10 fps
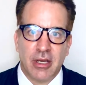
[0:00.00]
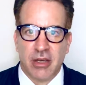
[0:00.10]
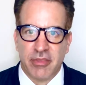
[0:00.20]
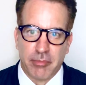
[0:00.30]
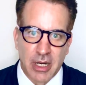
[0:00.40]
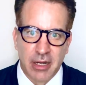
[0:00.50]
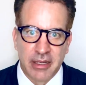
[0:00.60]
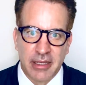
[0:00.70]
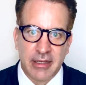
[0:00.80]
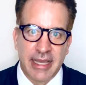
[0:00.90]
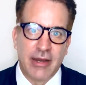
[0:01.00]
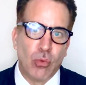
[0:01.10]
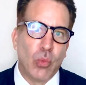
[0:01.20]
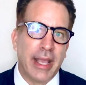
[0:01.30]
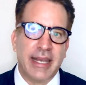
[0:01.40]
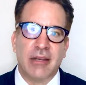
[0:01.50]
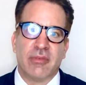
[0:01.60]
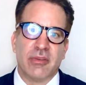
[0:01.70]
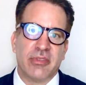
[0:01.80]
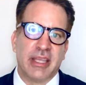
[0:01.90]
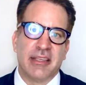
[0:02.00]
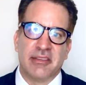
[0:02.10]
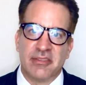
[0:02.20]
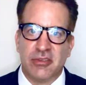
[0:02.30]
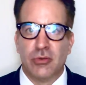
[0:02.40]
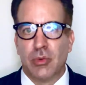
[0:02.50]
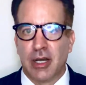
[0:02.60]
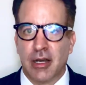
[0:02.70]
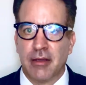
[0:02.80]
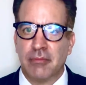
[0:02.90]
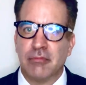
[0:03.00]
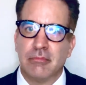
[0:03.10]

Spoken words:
of the market and waiting for things to